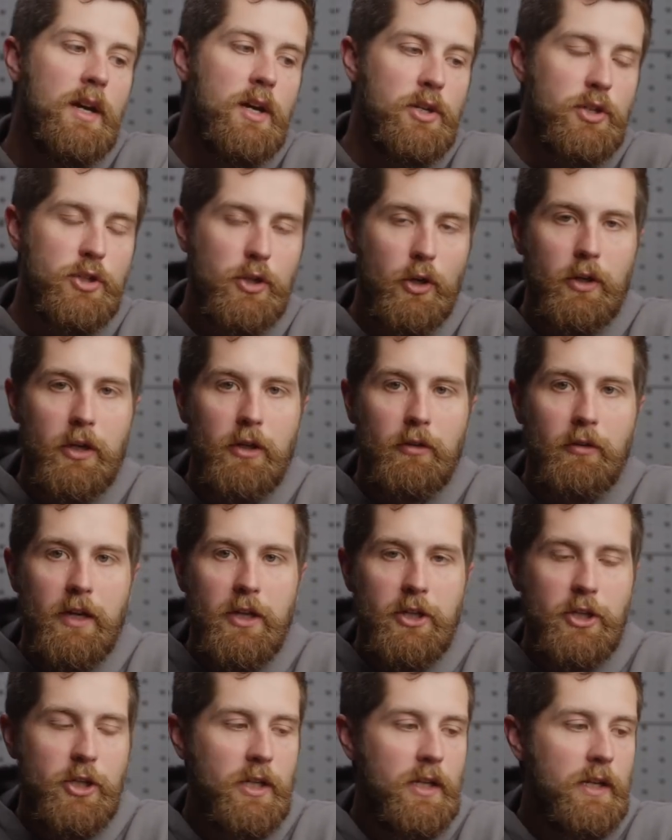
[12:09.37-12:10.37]

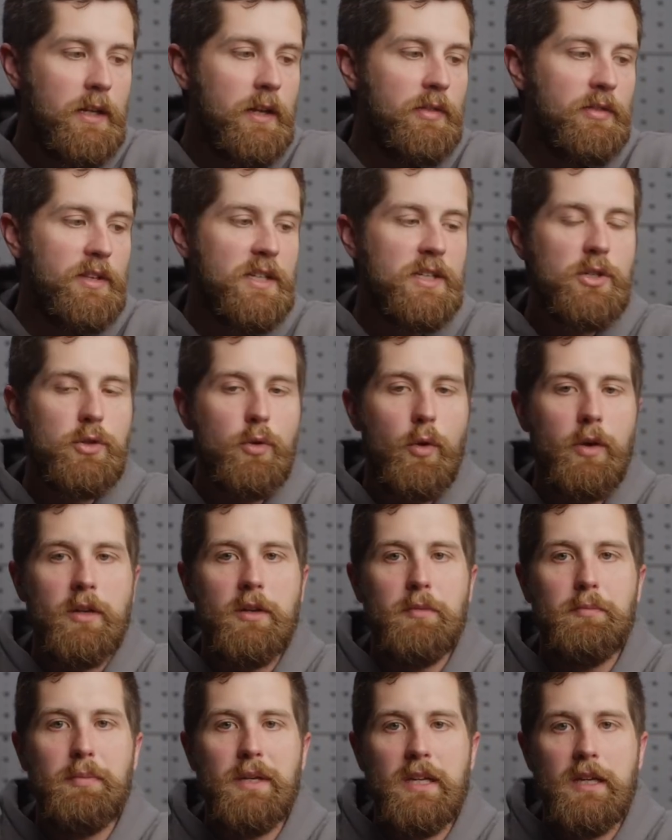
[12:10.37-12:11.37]
Circulation, this is going
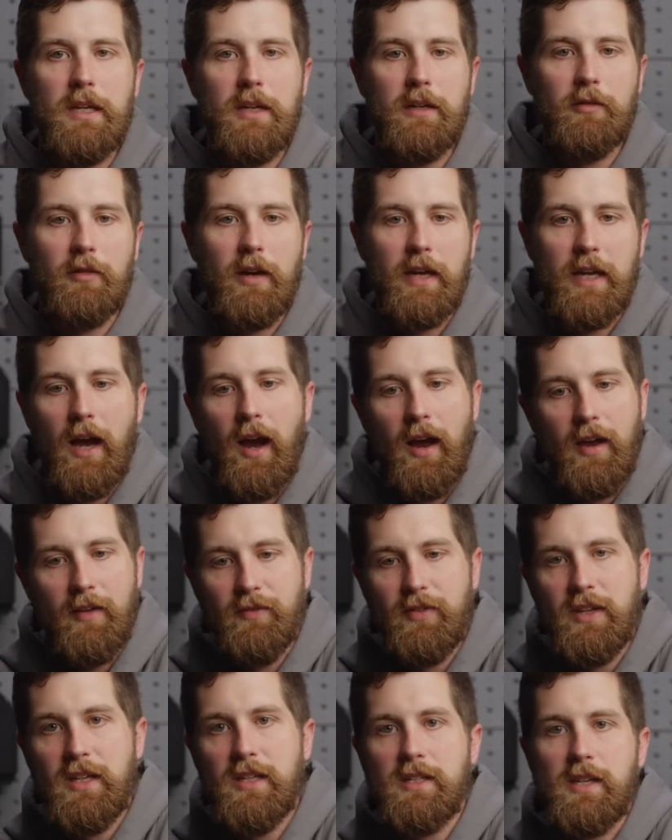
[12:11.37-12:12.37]
to be like I
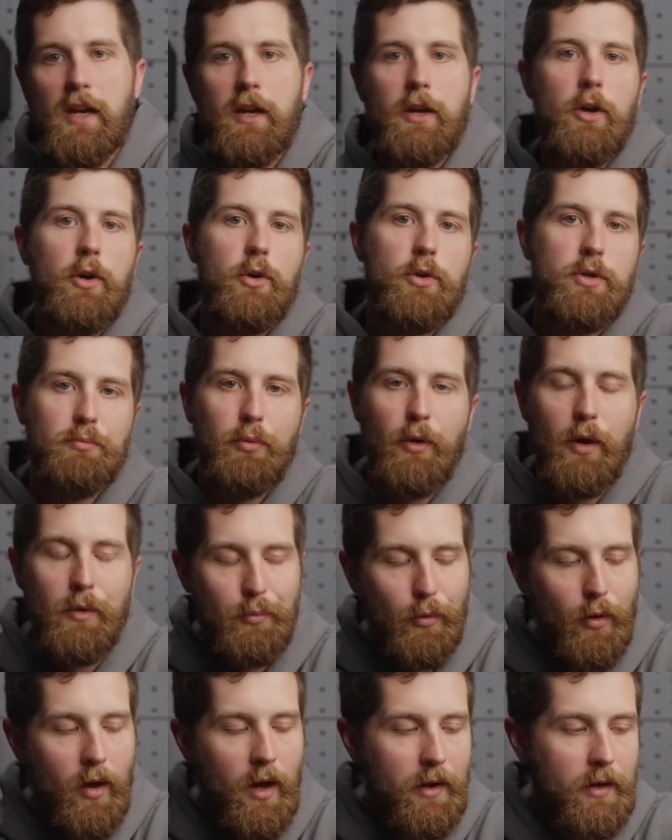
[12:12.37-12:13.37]
Vs, I Os, blood
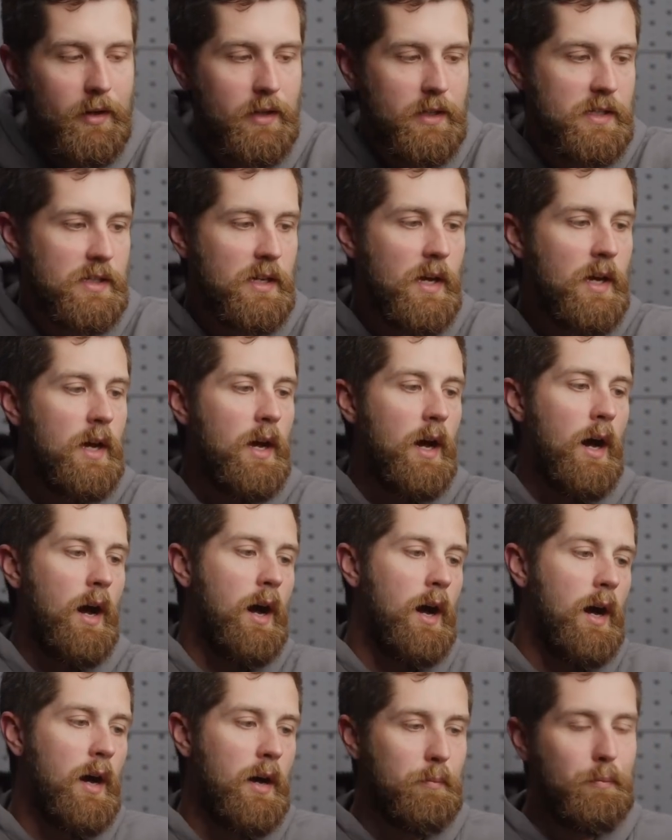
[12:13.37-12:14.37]
products,
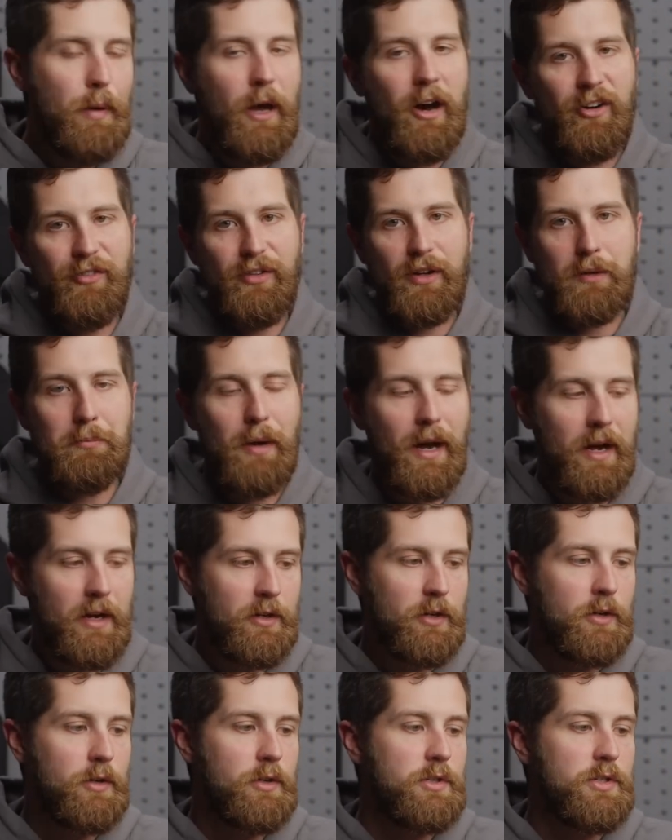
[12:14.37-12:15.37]
uh, pelvic
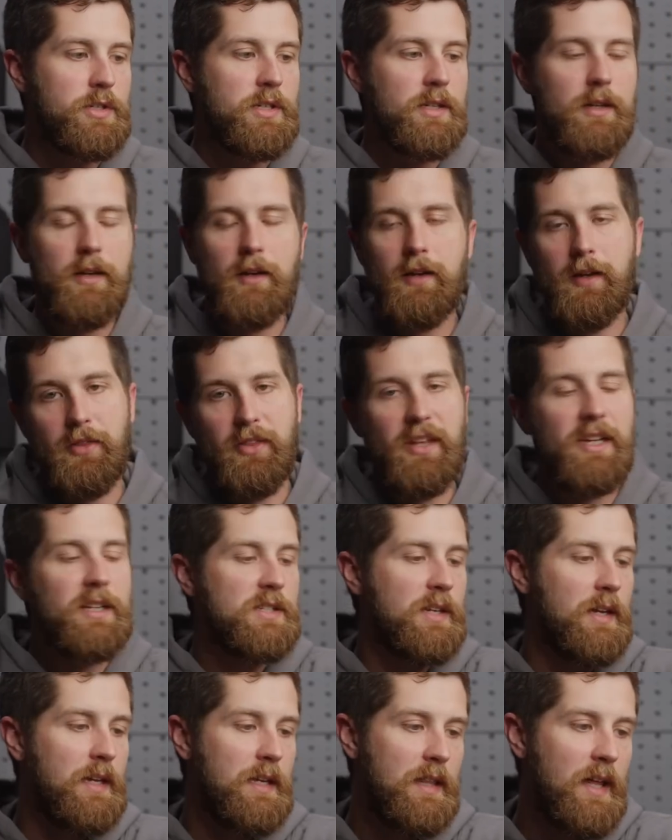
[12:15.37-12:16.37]
binders, uh, things
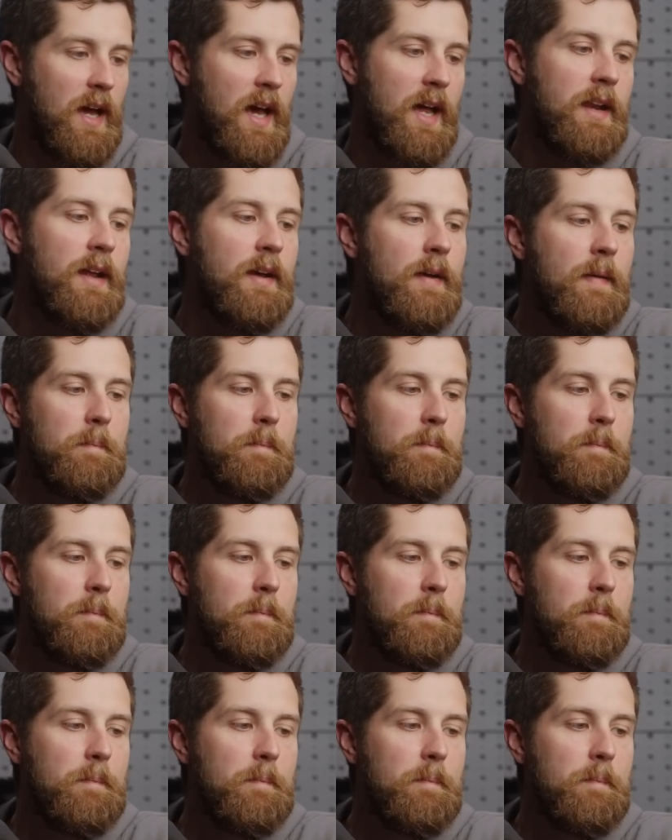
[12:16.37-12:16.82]
like that.